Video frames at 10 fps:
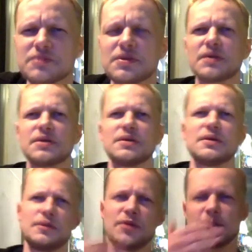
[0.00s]
like a,
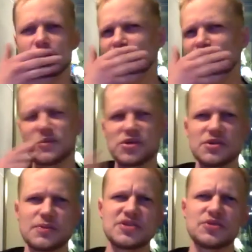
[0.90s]
I mean, it's been, I'm sure
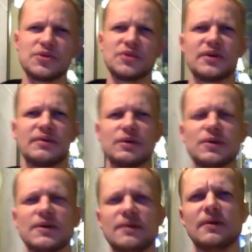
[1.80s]
it's been surreal for
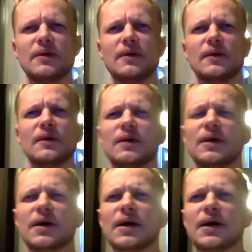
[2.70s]
everyone.
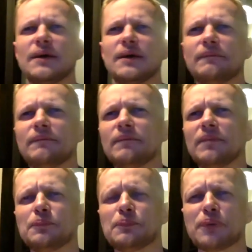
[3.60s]
Um,
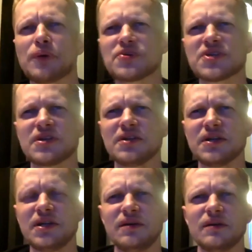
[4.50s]

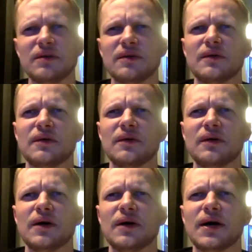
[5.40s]
personally,
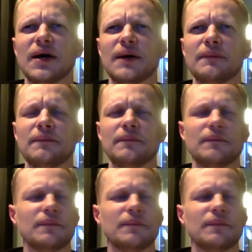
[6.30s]
um,